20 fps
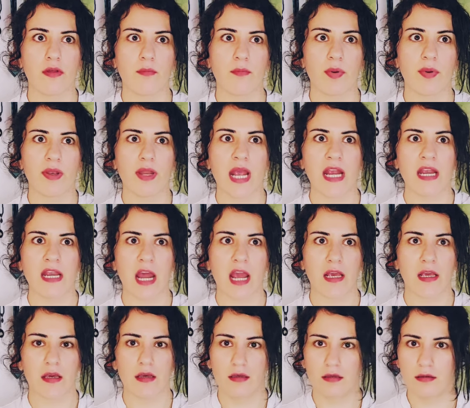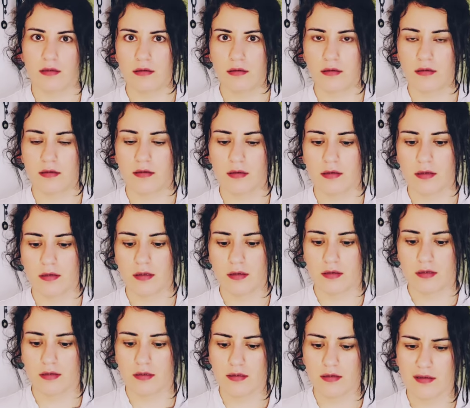panene.
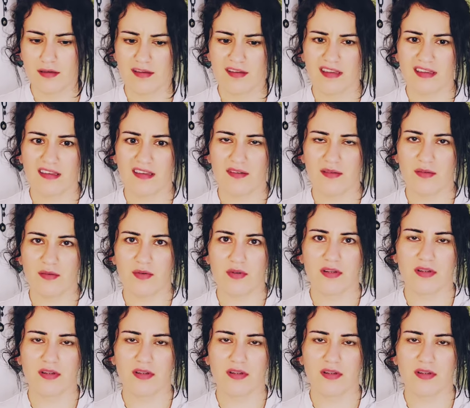Ew.